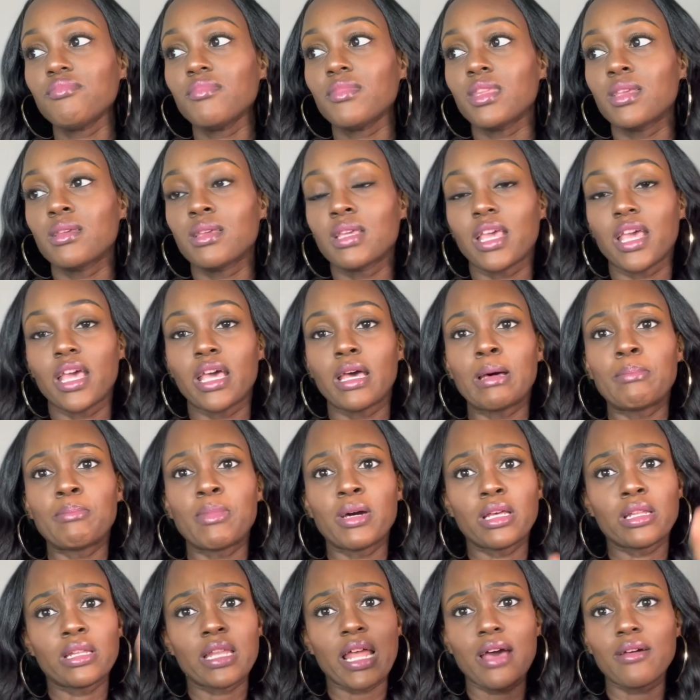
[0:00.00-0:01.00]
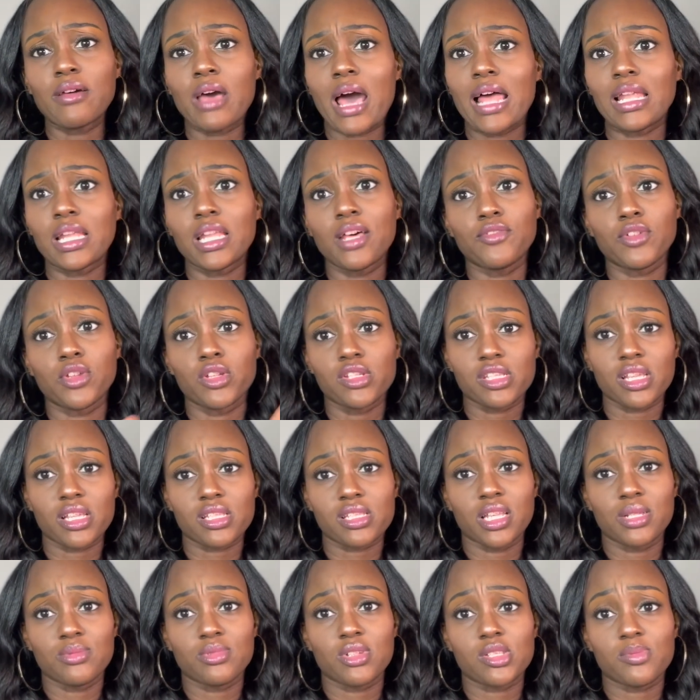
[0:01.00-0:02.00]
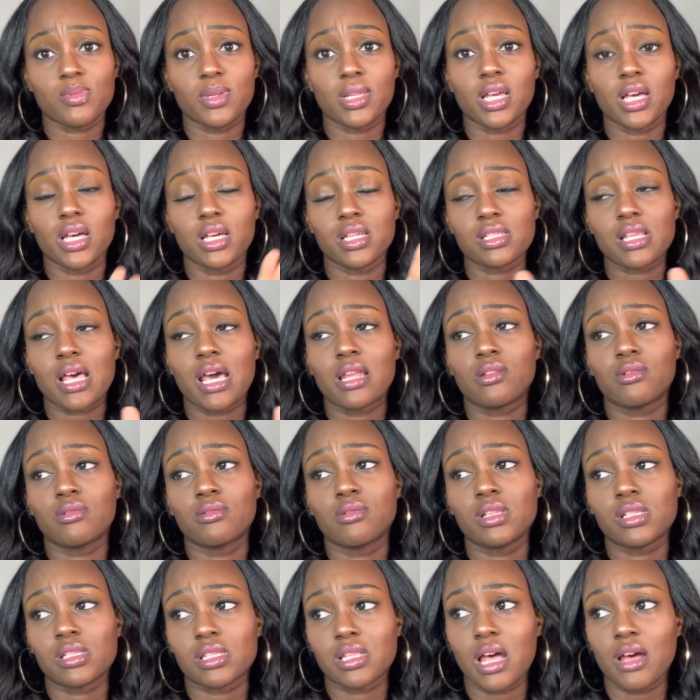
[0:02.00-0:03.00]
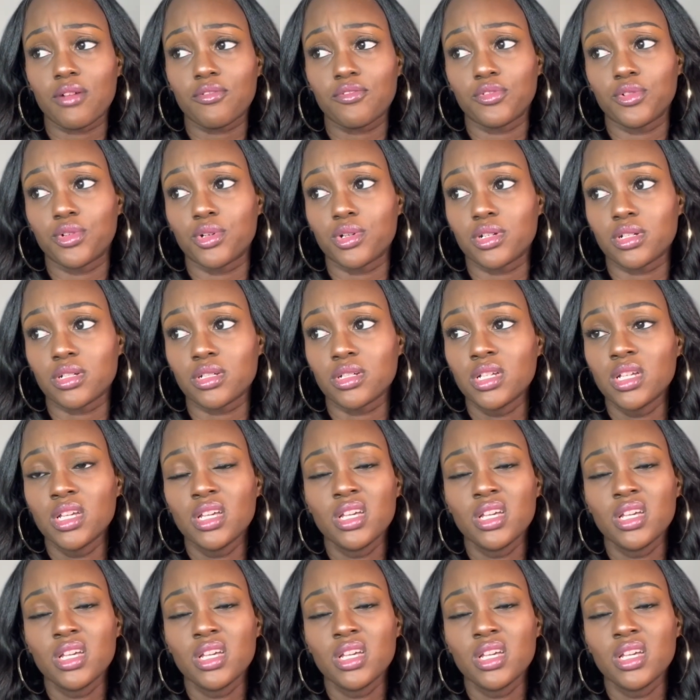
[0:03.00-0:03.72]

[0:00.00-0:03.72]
yeah, but not, I love unisex names just because I don't, it's not for,